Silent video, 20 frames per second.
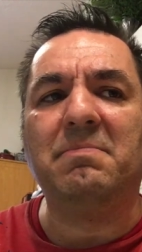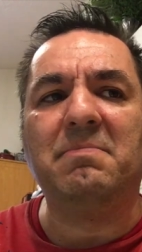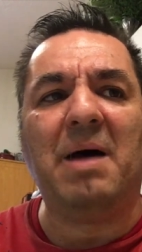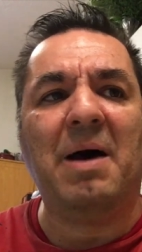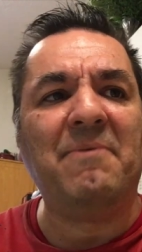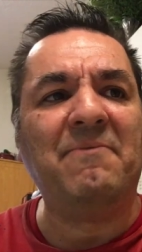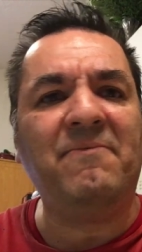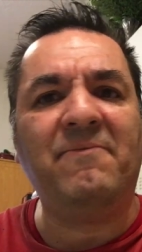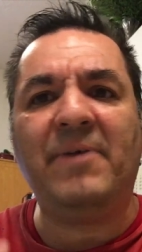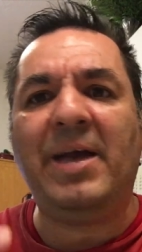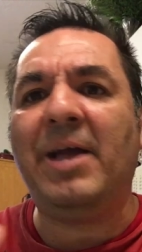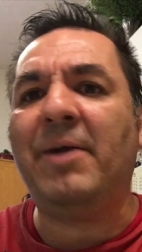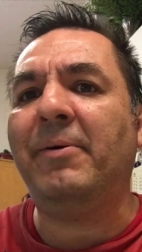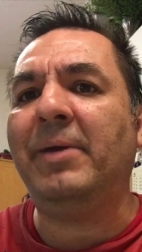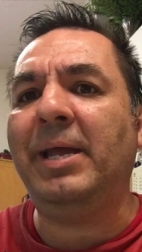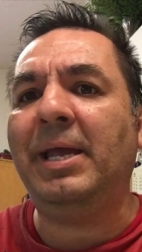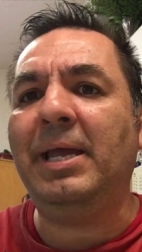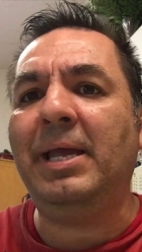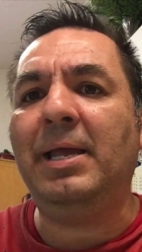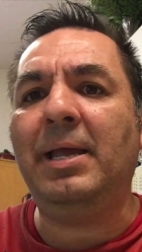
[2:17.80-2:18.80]
I'm
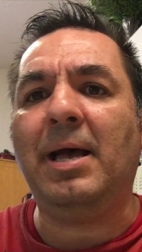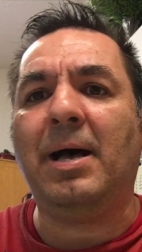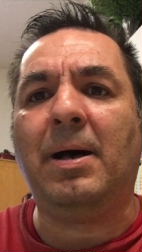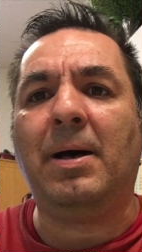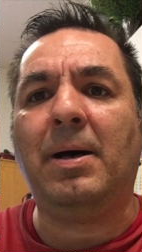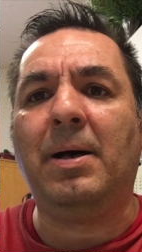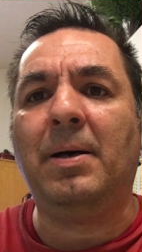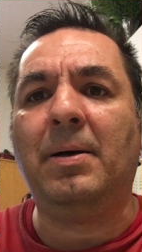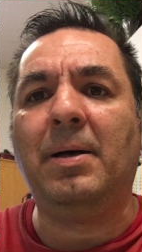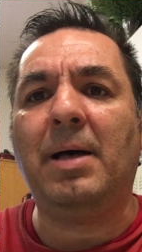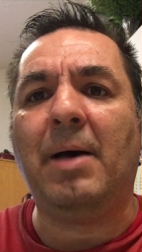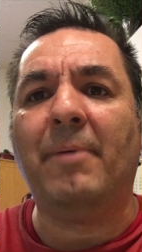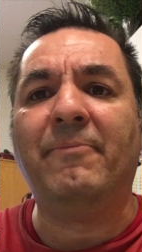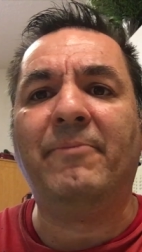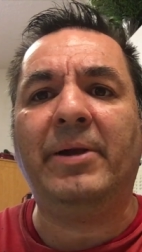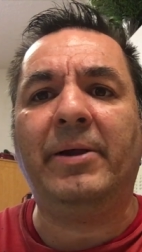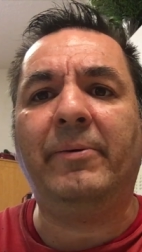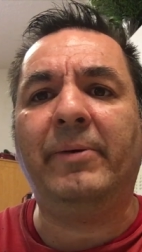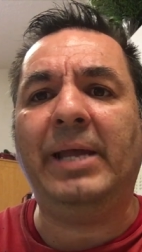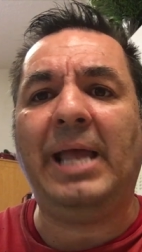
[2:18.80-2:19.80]
very, uh, I'm
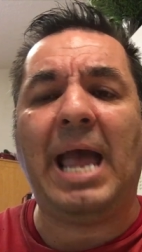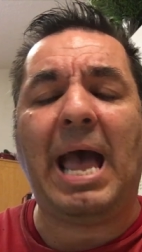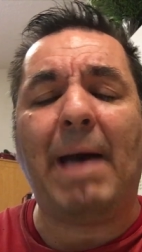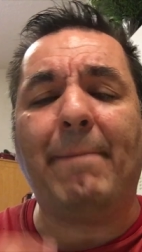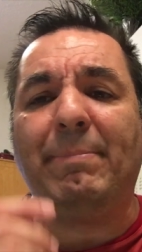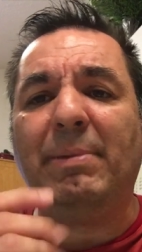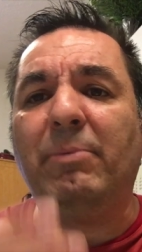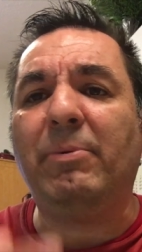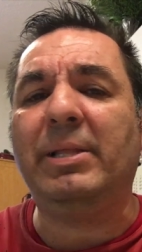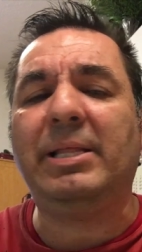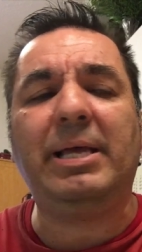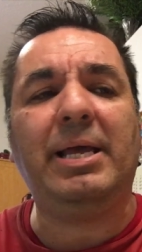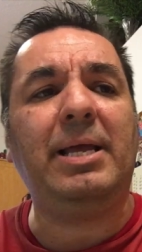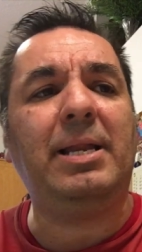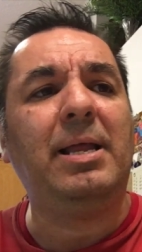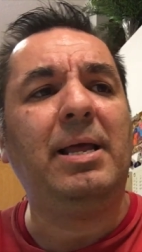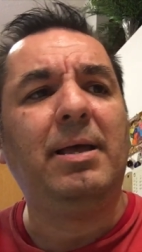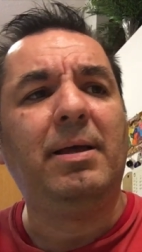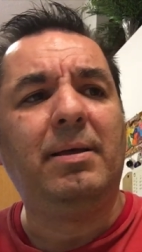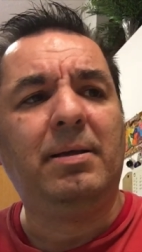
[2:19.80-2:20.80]
very happy with
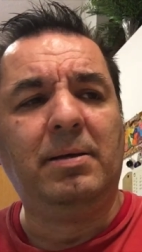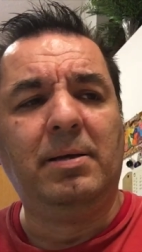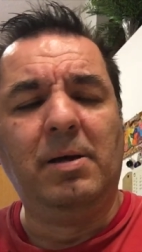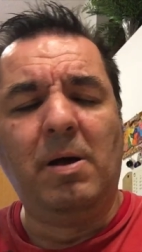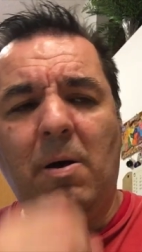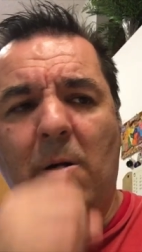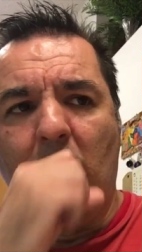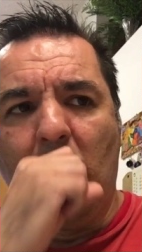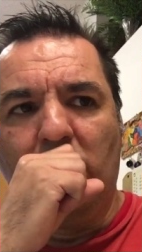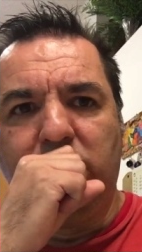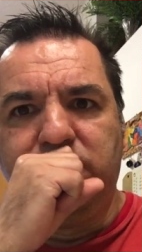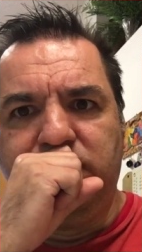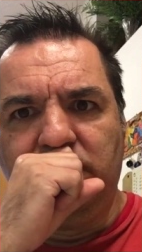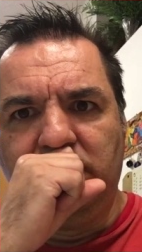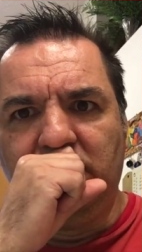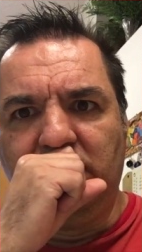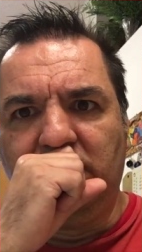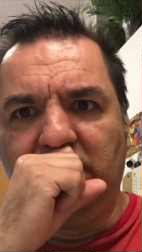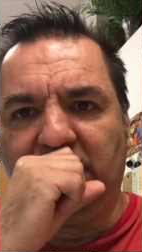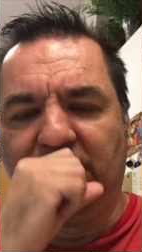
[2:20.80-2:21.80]
it.
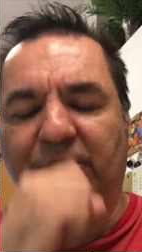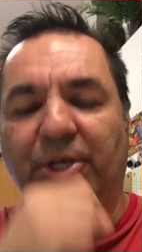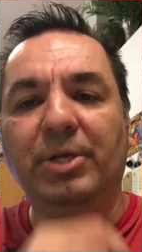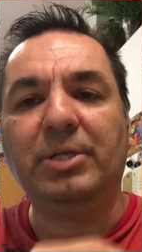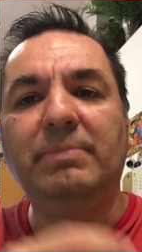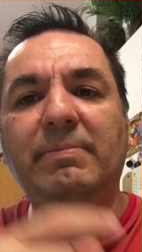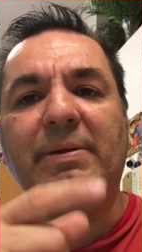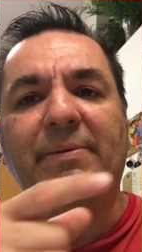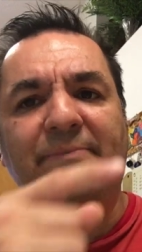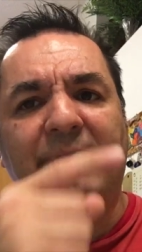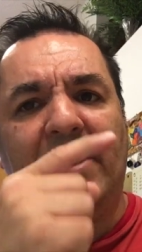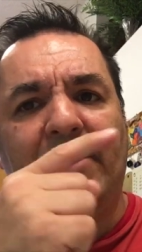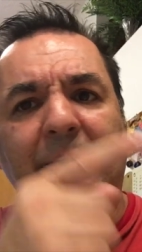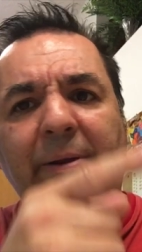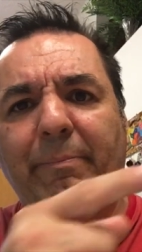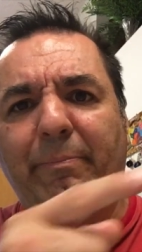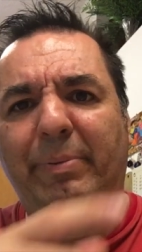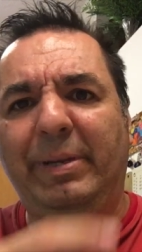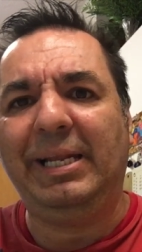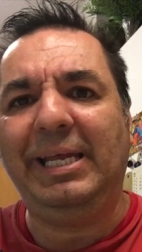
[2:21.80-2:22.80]
Excuse me,
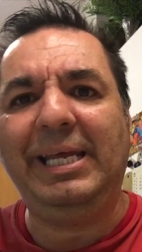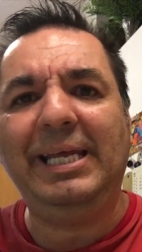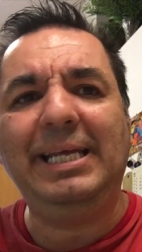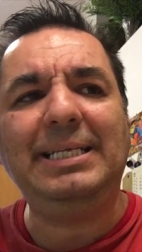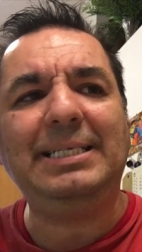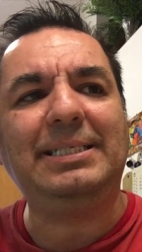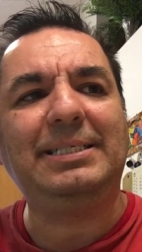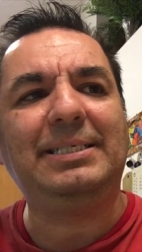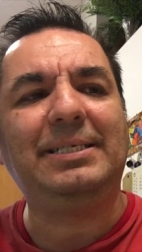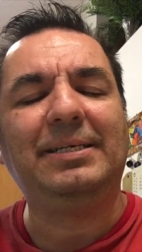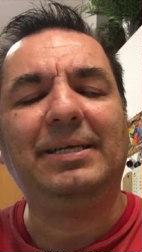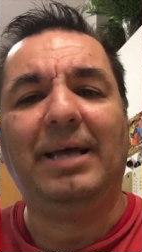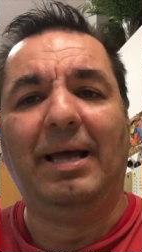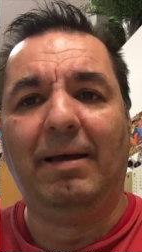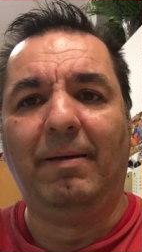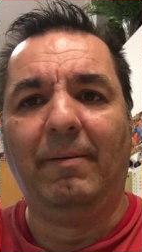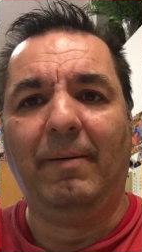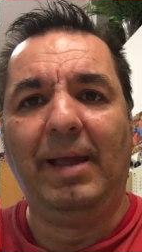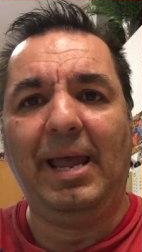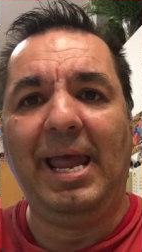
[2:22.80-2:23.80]
very pleased.
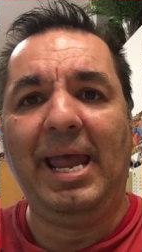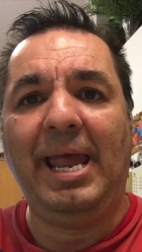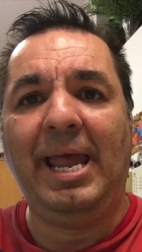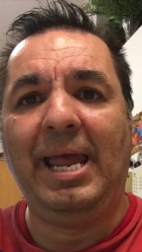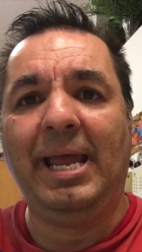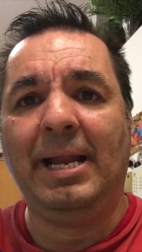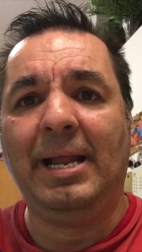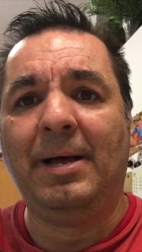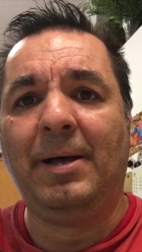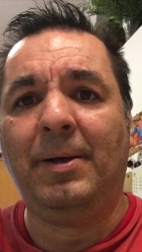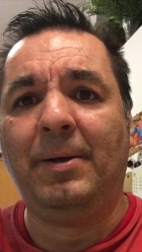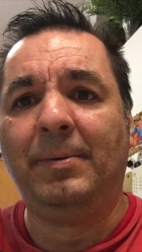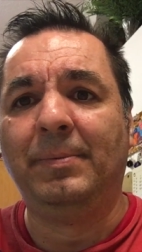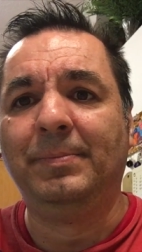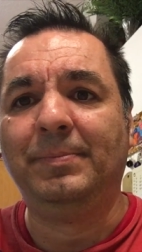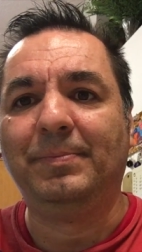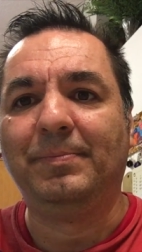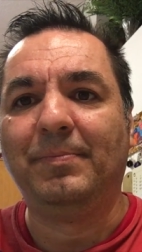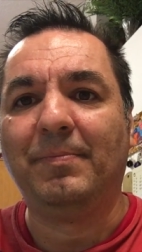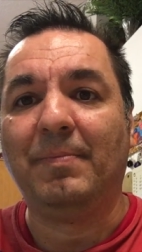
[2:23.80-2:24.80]
And uh,
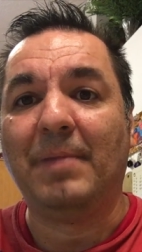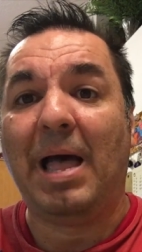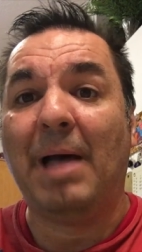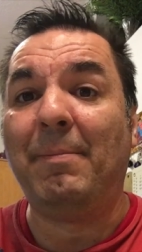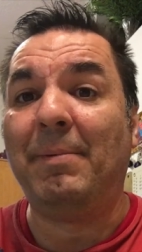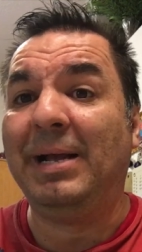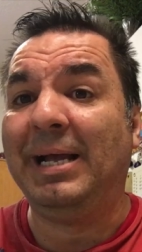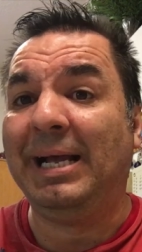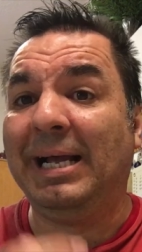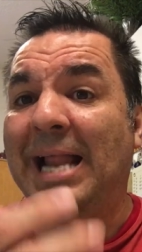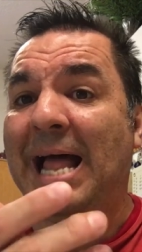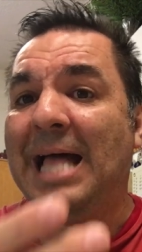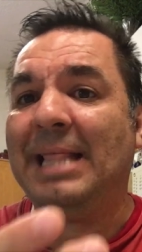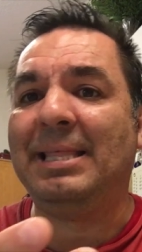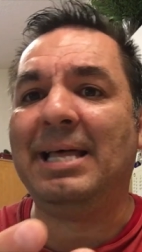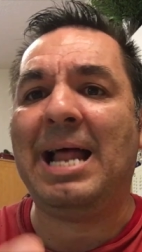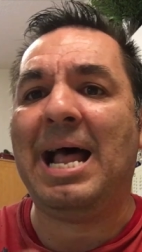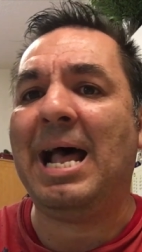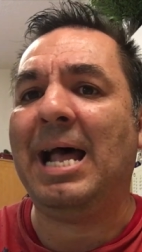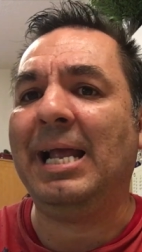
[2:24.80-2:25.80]
I'm glad
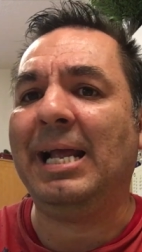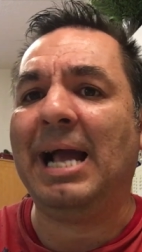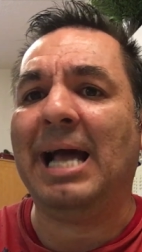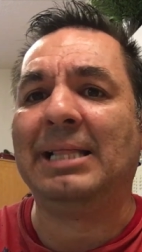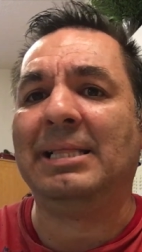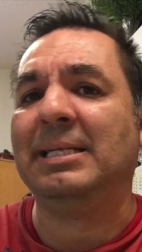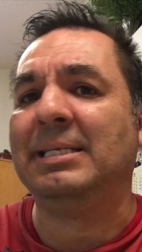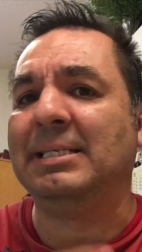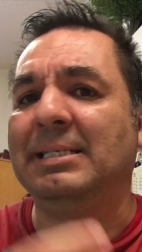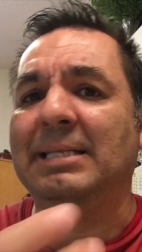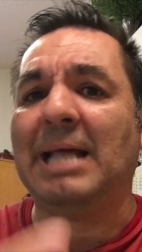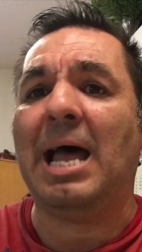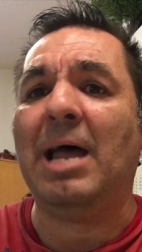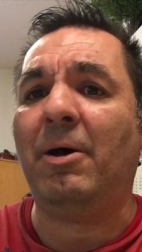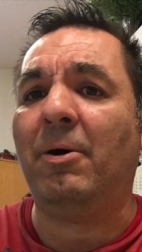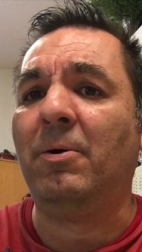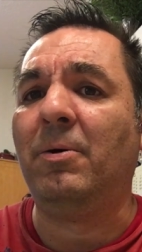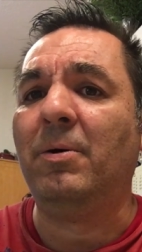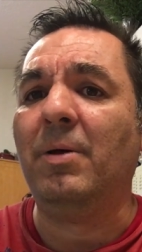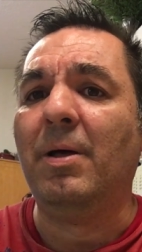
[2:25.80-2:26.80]
that I got the
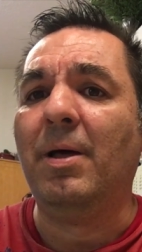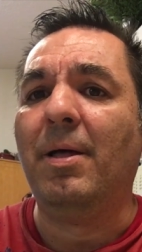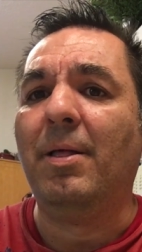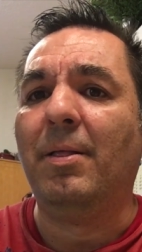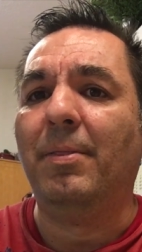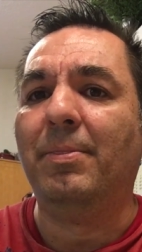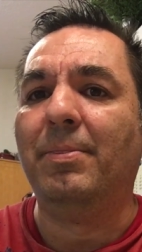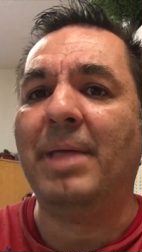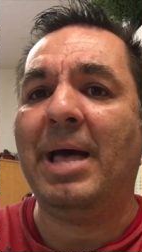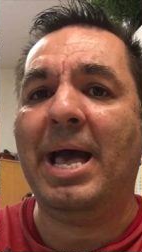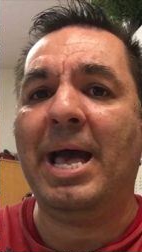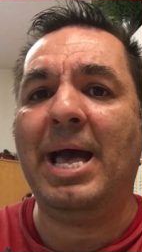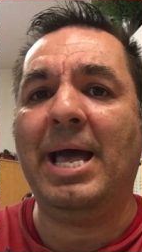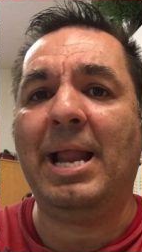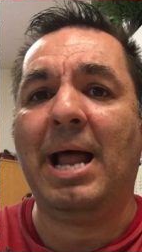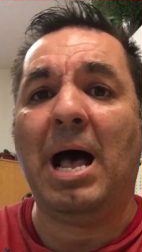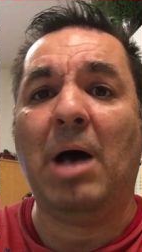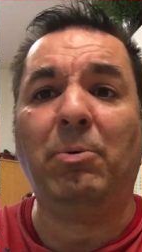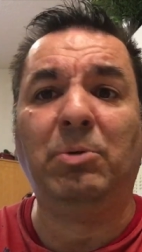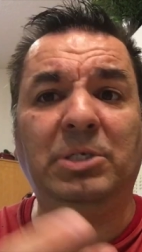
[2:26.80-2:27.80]
style
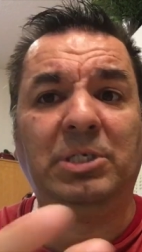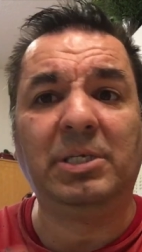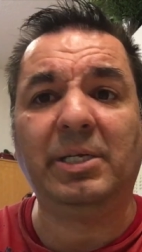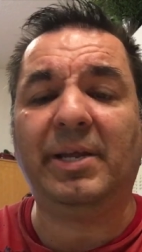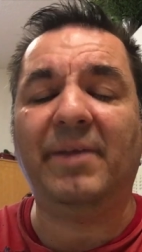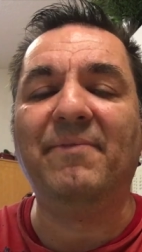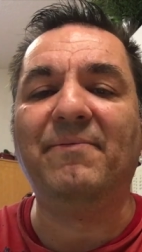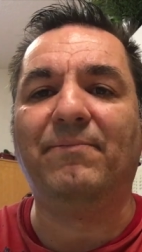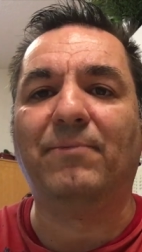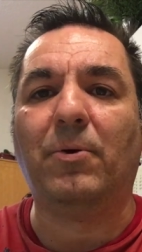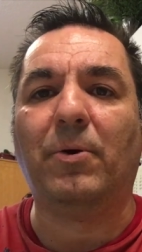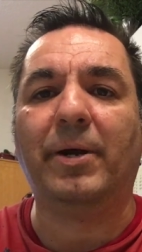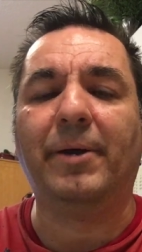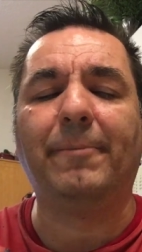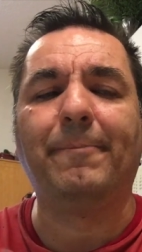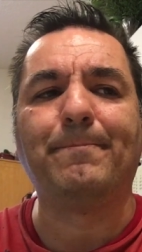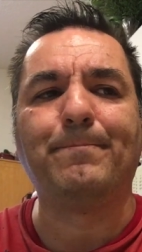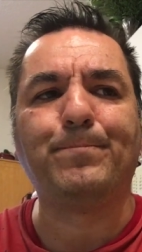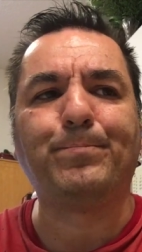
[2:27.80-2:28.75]
that I was looking for.